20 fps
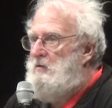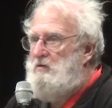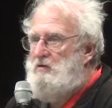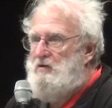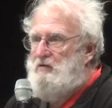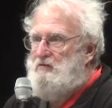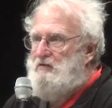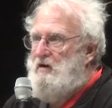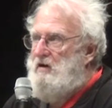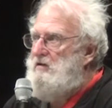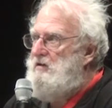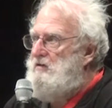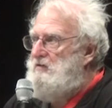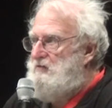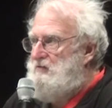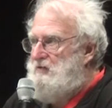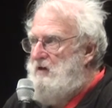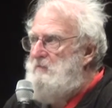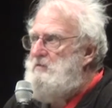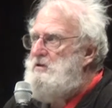When you send it
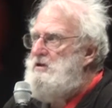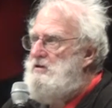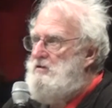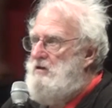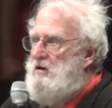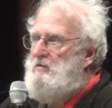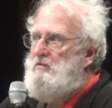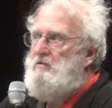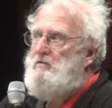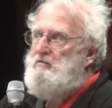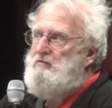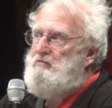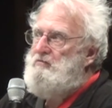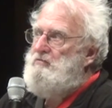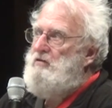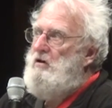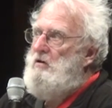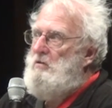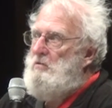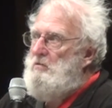1700
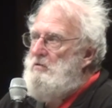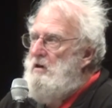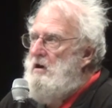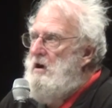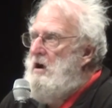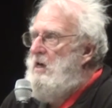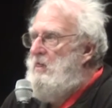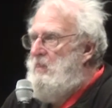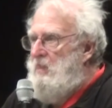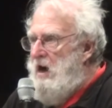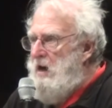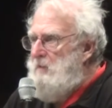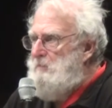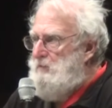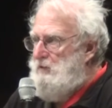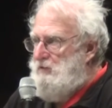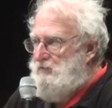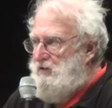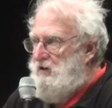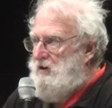hertz tone,
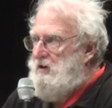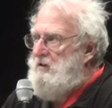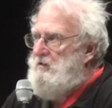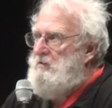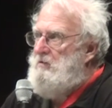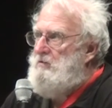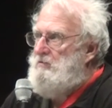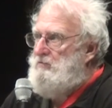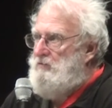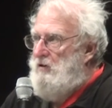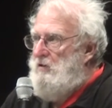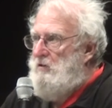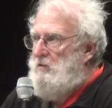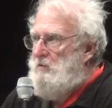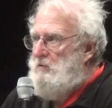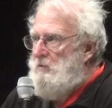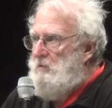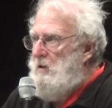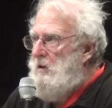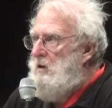that particular
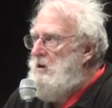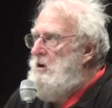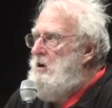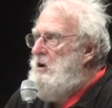tone,